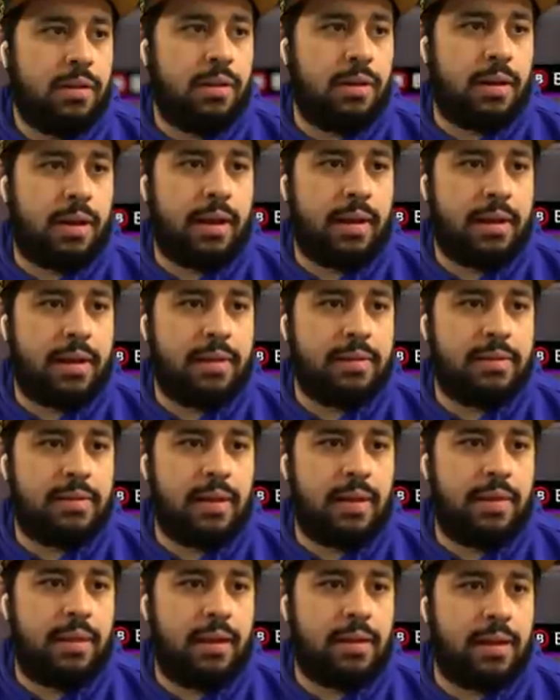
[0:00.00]
Okay, I can't
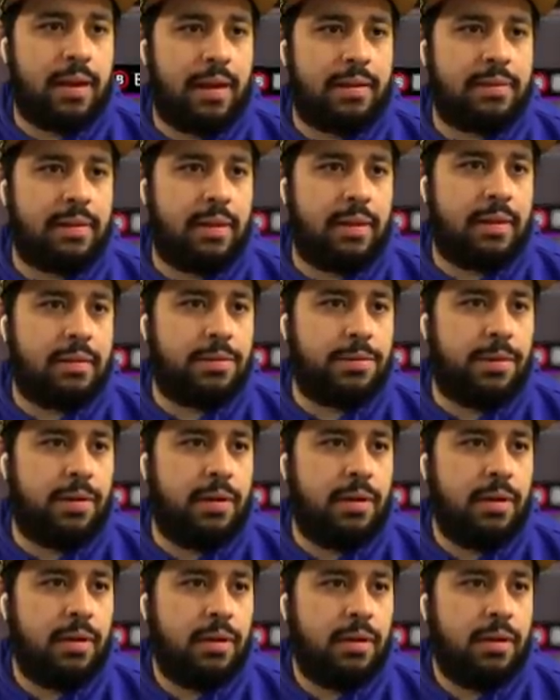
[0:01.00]
send that. Can I send this
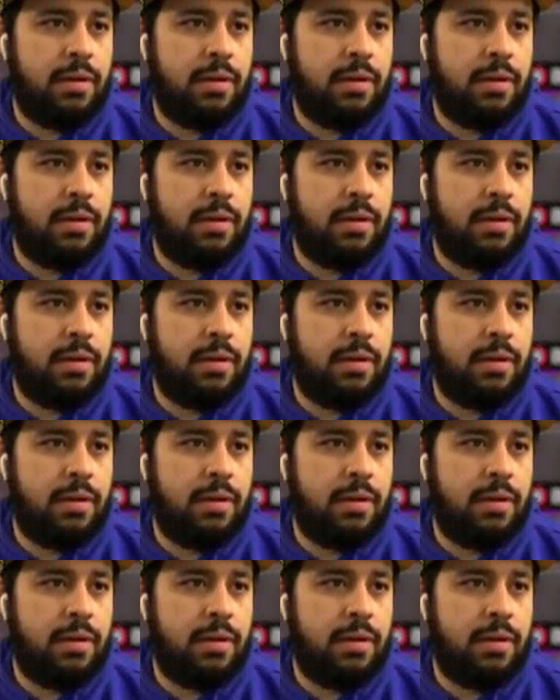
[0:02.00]
one?